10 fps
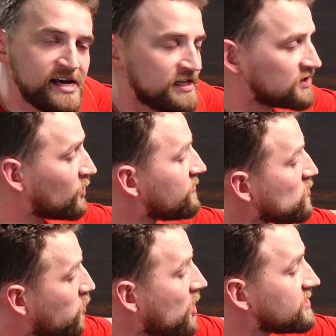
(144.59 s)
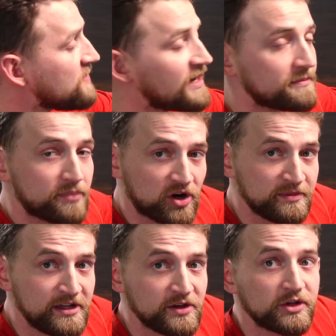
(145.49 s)
So if you want to make it
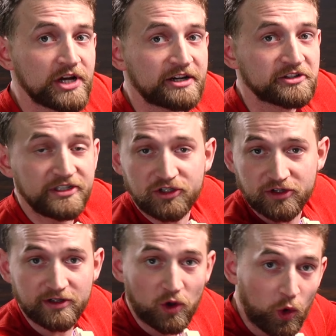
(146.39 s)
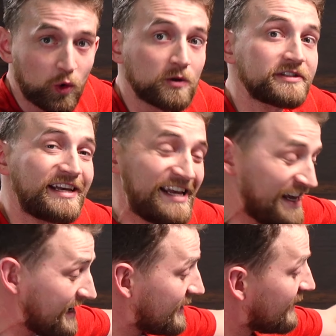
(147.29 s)
permanent, you can actually drill holes
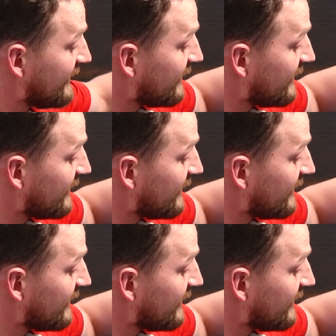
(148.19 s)
in